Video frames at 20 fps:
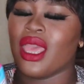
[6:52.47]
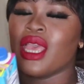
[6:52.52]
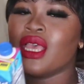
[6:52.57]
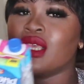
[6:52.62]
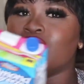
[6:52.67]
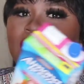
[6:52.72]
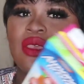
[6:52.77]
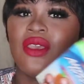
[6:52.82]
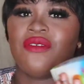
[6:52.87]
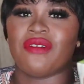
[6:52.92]

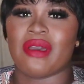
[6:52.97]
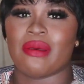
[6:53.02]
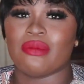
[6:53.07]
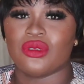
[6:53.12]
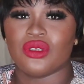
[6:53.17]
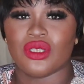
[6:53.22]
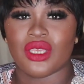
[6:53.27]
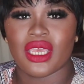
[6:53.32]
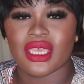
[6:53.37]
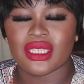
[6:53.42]
So if
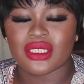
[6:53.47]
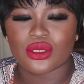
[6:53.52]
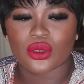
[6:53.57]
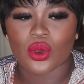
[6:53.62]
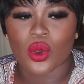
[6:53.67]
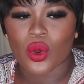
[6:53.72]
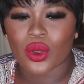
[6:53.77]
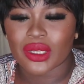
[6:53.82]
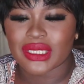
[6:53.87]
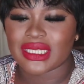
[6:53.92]
I'm to eat
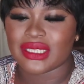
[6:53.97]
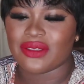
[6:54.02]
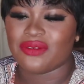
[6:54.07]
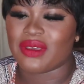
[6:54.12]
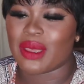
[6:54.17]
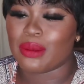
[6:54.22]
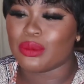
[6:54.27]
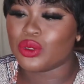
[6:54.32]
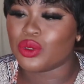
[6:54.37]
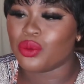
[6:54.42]
oats,
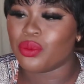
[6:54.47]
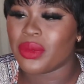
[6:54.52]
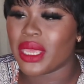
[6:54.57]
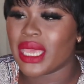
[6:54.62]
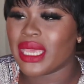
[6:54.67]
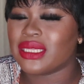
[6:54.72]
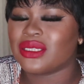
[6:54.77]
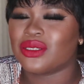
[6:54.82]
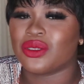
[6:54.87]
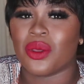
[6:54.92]
if I'm to
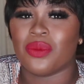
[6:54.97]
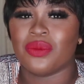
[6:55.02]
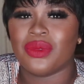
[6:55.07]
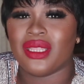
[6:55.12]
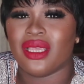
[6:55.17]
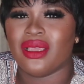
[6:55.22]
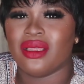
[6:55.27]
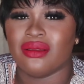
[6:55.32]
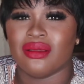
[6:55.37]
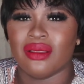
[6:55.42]
make
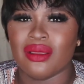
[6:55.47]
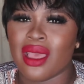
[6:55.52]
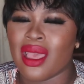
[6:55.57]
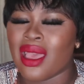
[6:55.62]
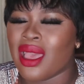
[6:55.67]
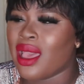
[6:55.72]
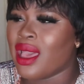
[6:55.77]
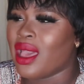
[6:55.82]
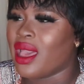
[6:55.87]
something